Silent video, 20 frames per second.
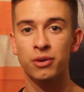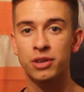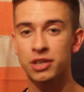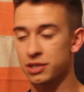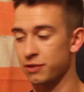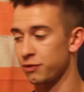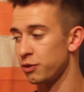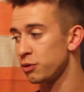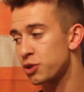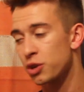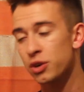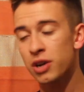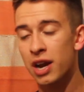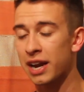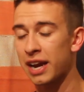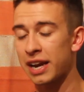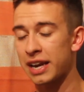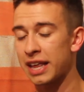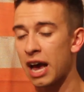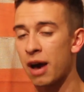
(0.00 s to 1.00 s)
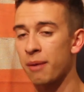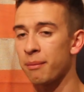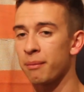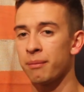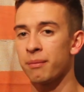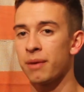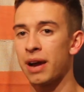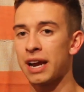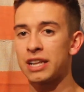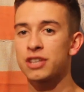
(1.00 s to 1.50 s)
because if you turn on
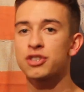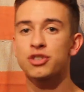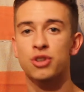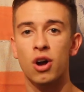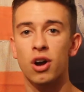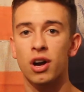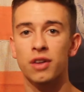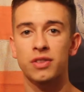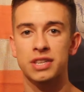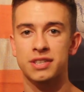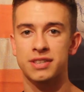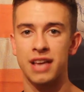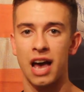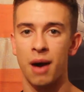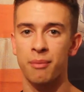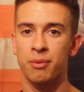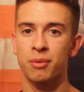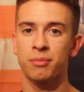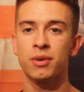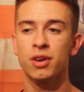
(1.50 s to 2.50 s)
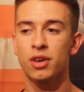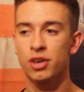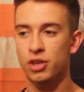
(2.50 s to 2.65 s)
any song on this album,